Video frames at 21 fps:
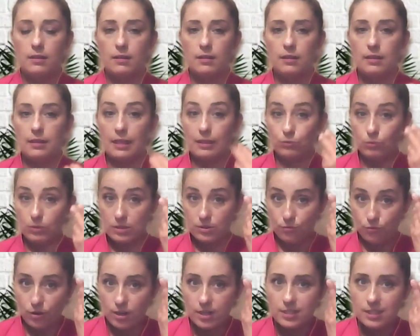that was
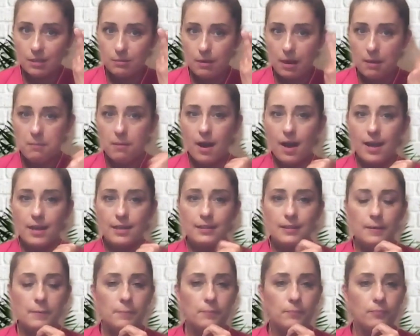first in my mind
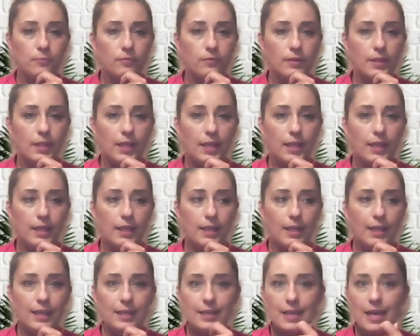
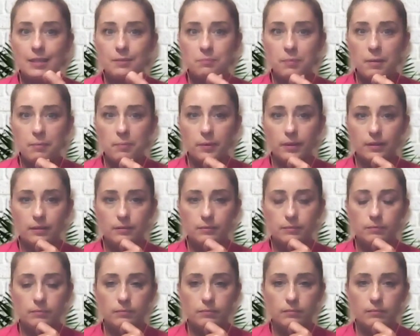and not people.
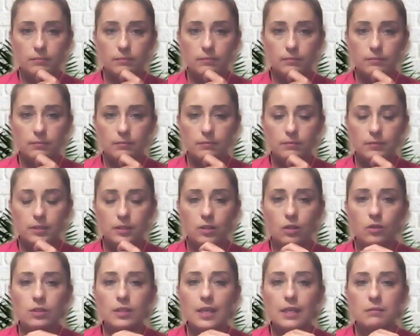
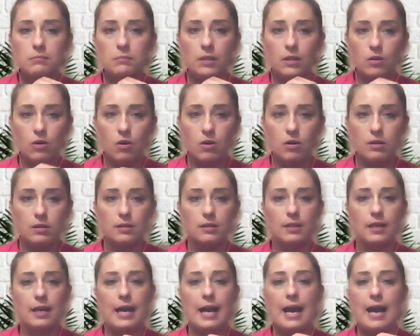Don't get me wrong.
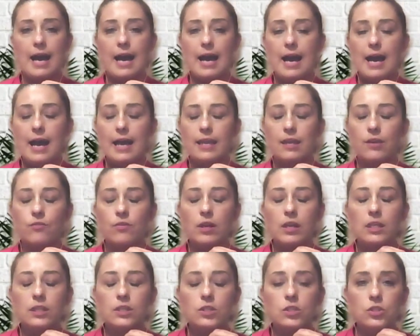I
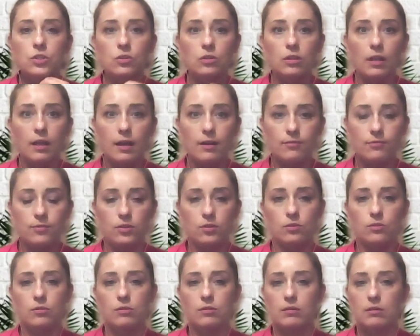really do love
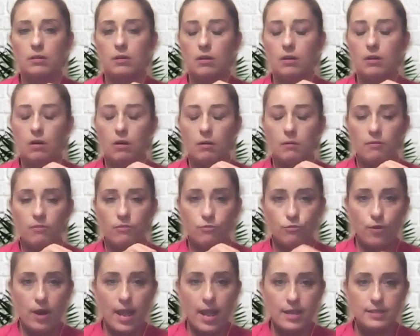you,
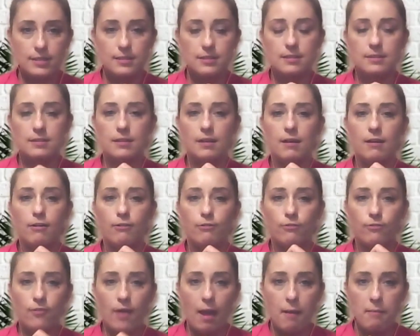friends,
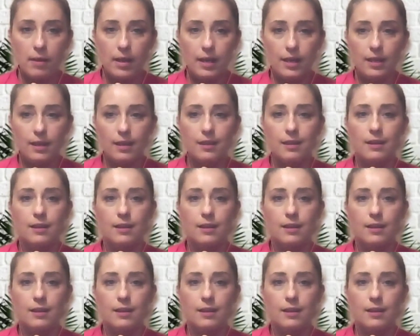family,